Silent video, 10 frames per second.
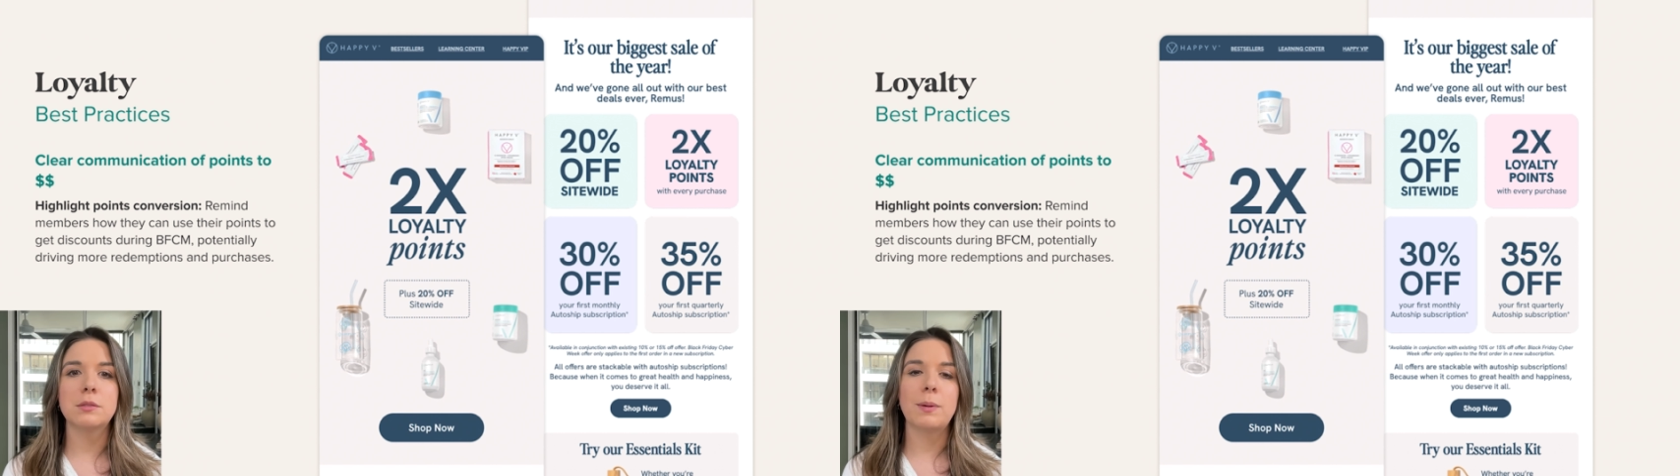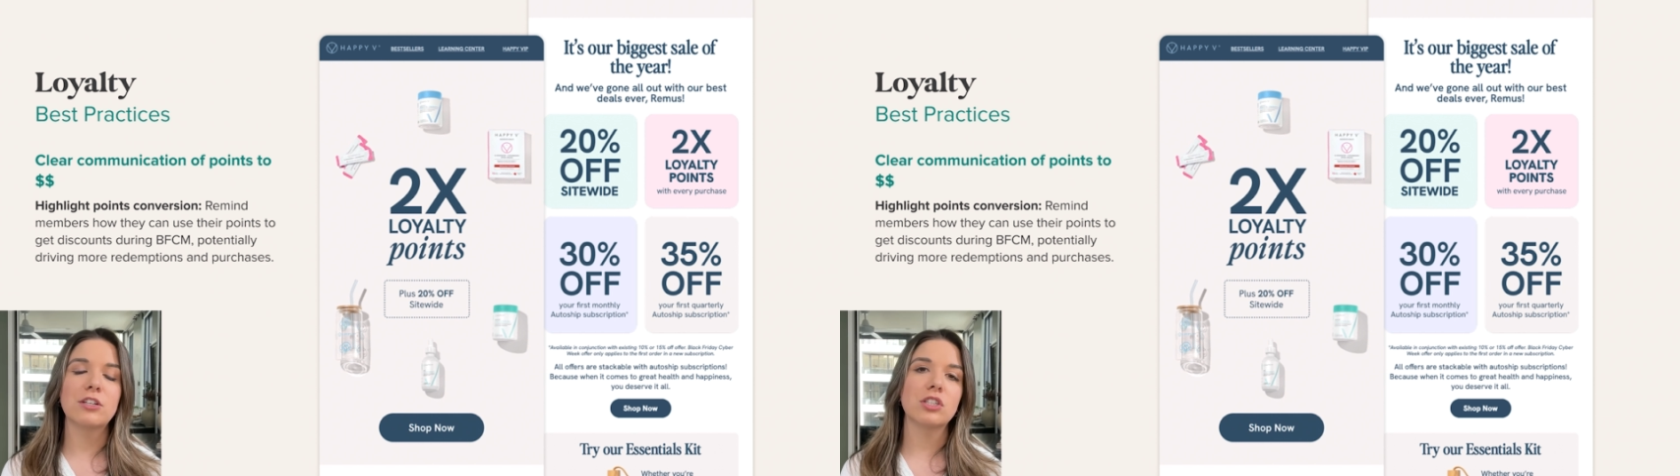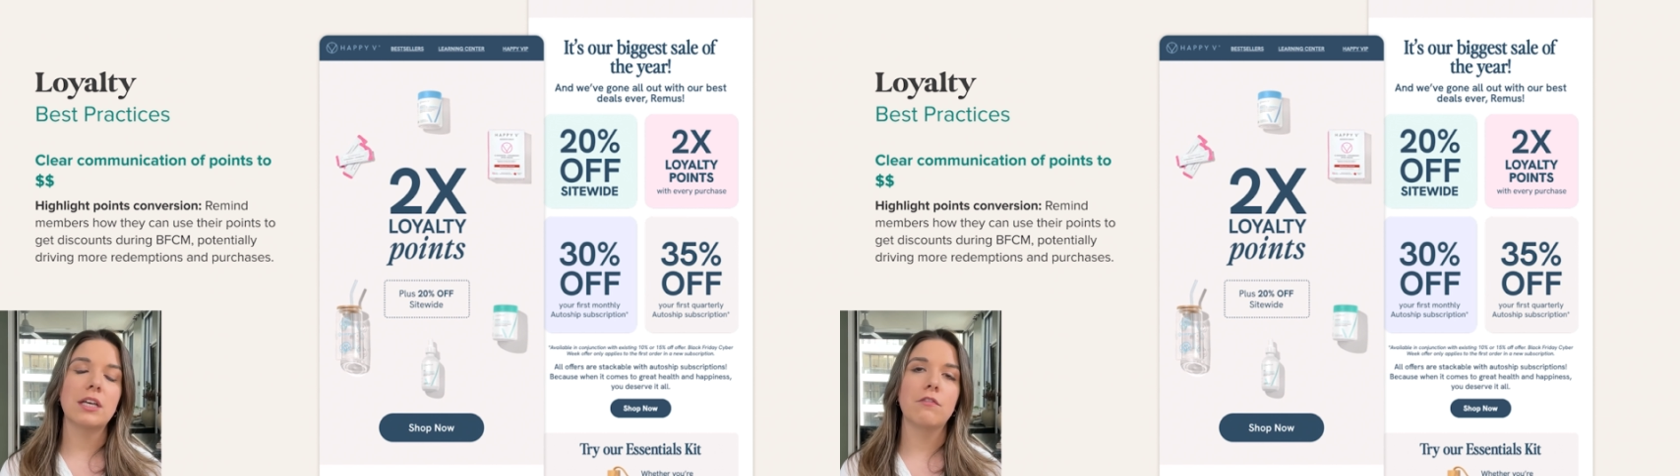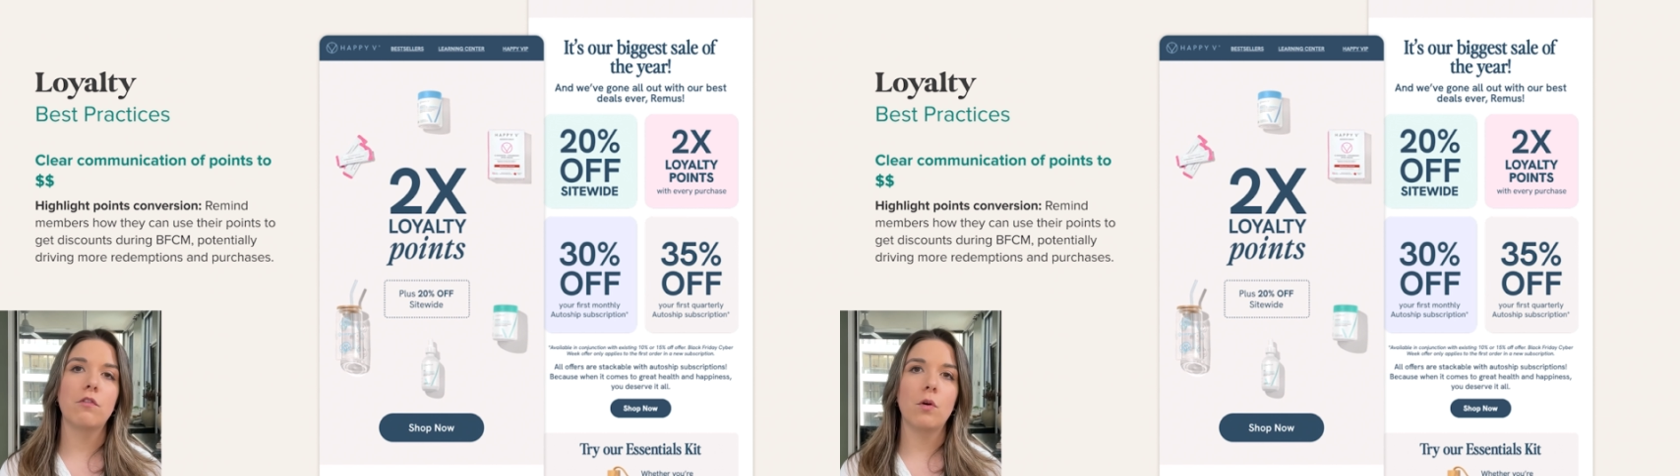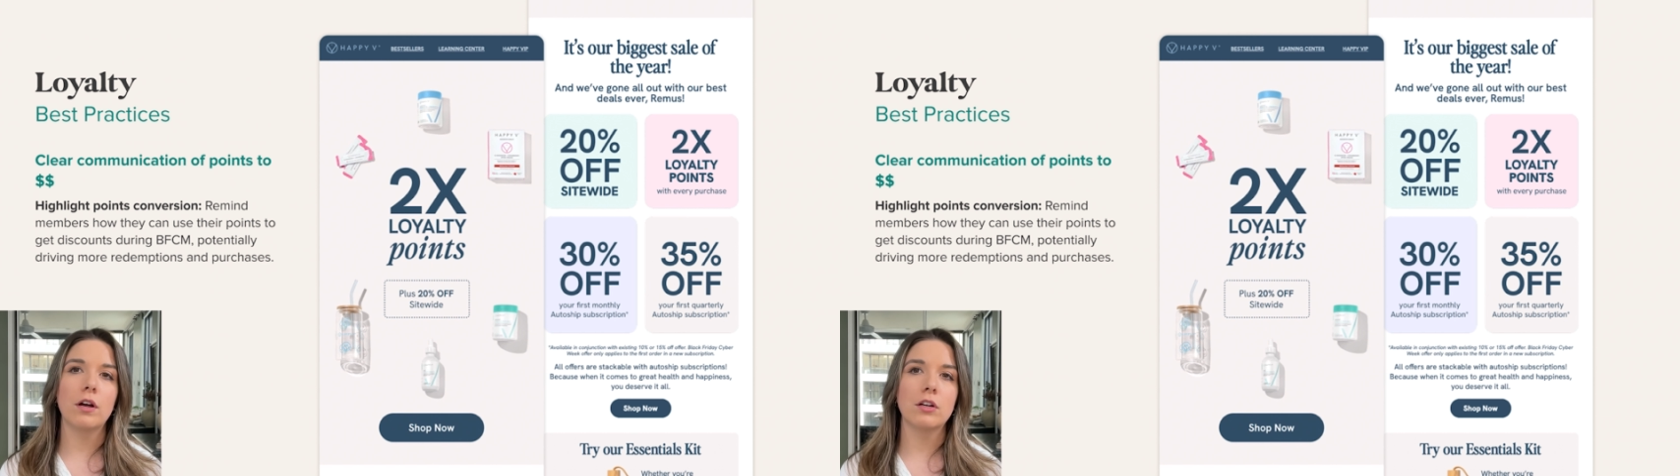especially
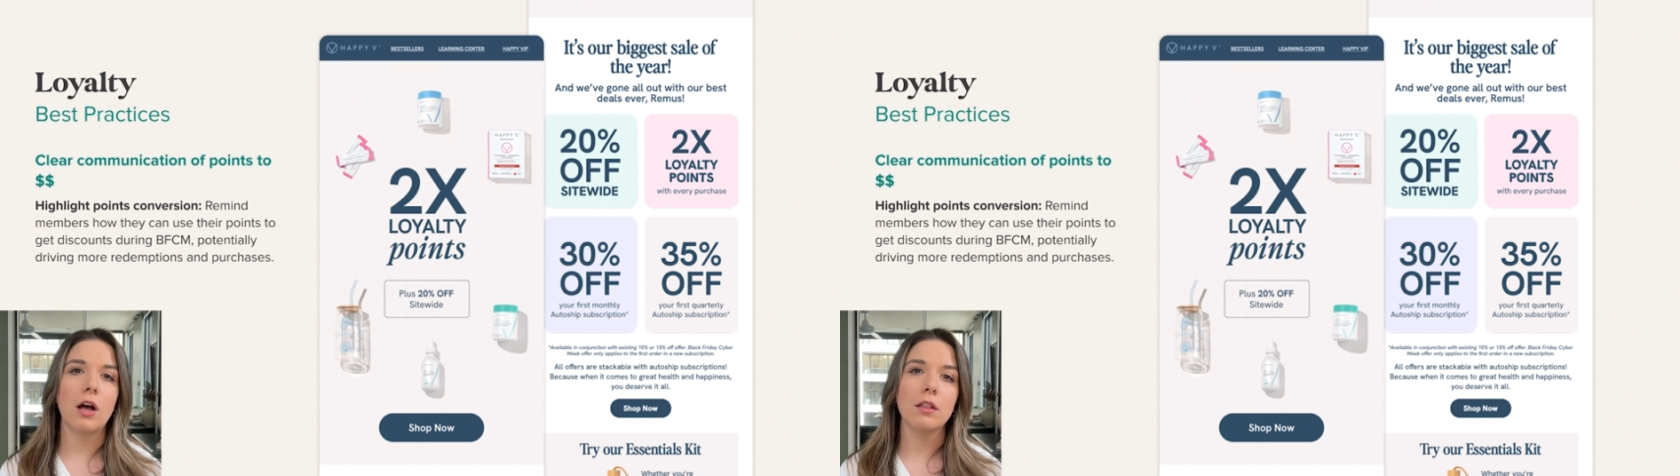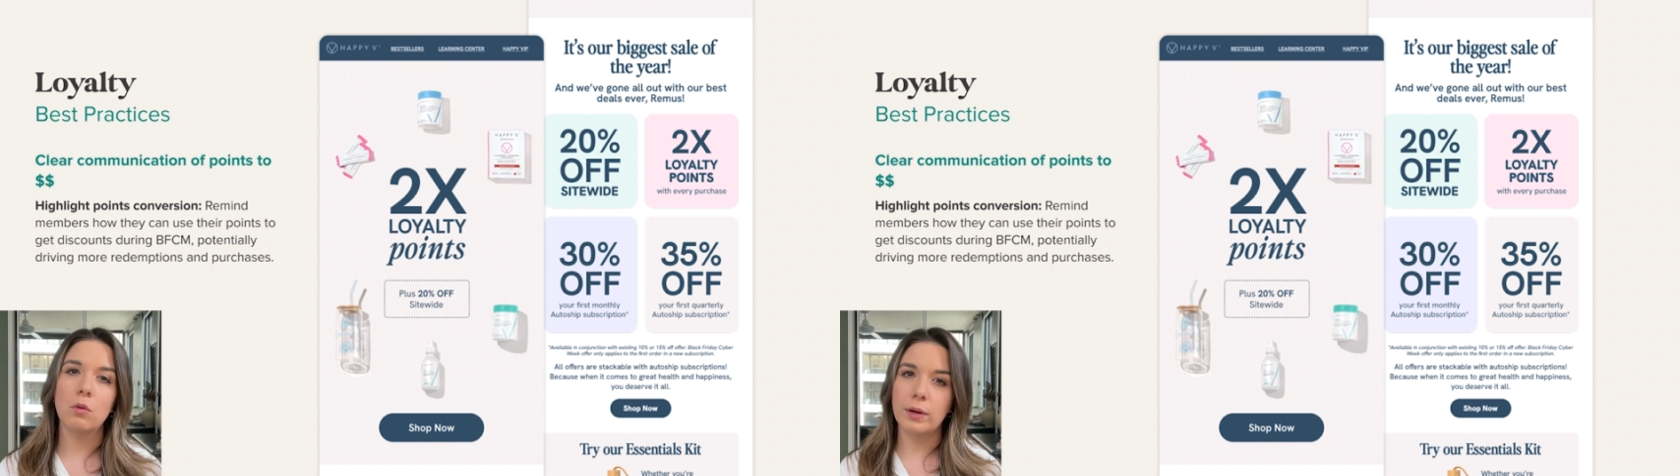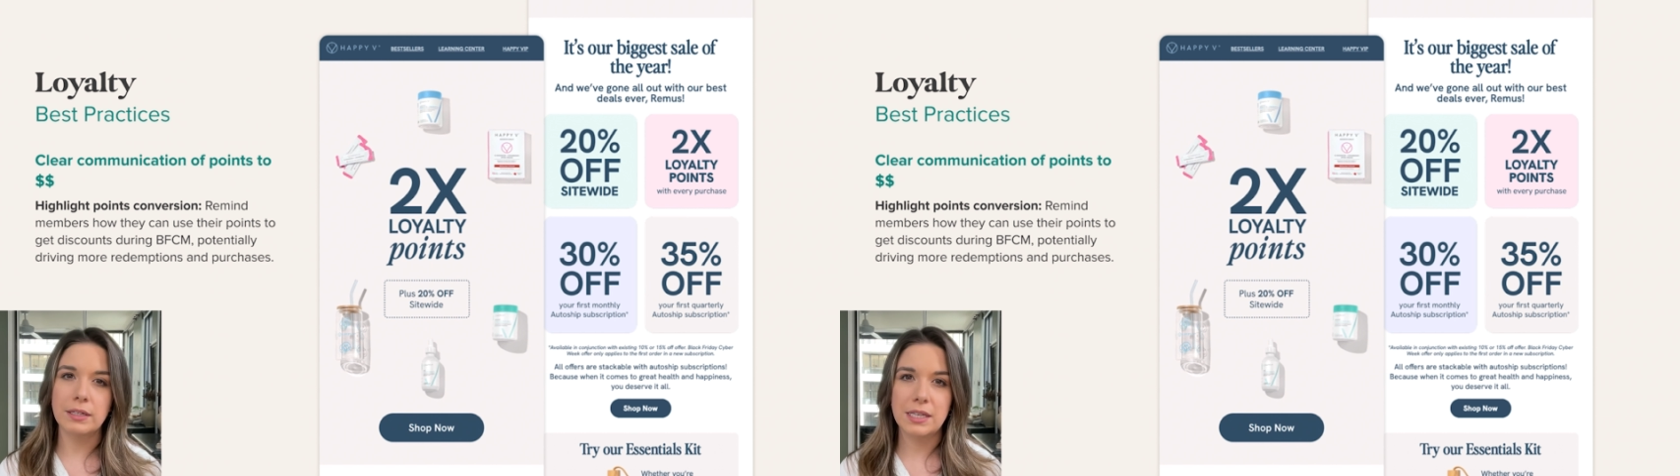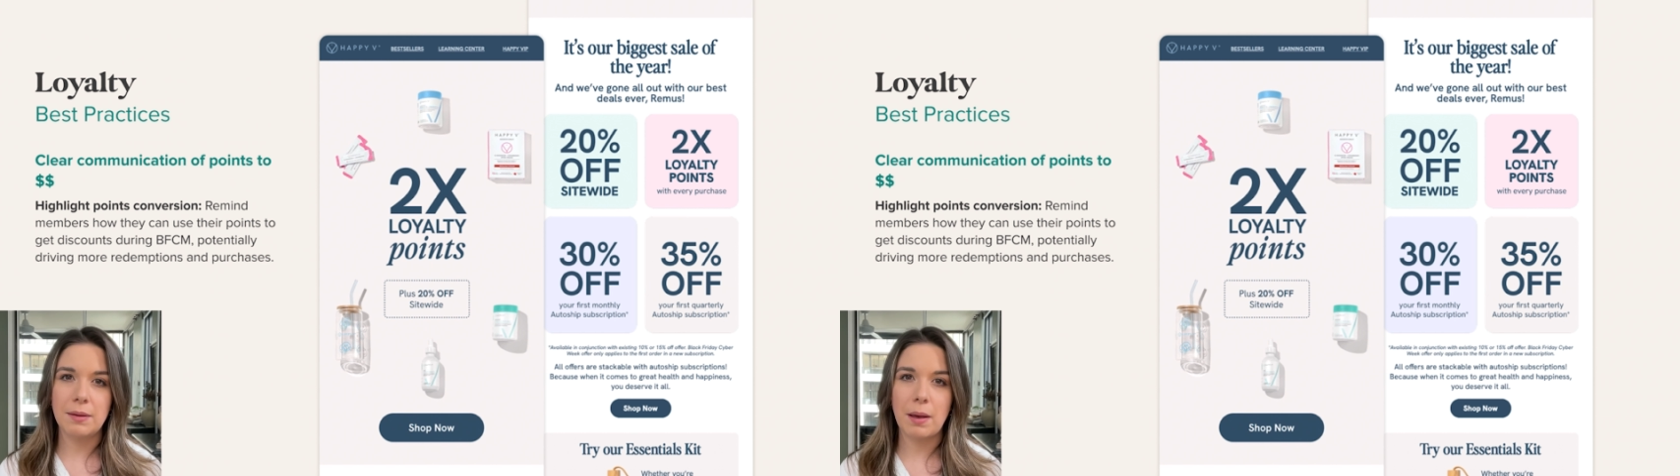for non-loyalty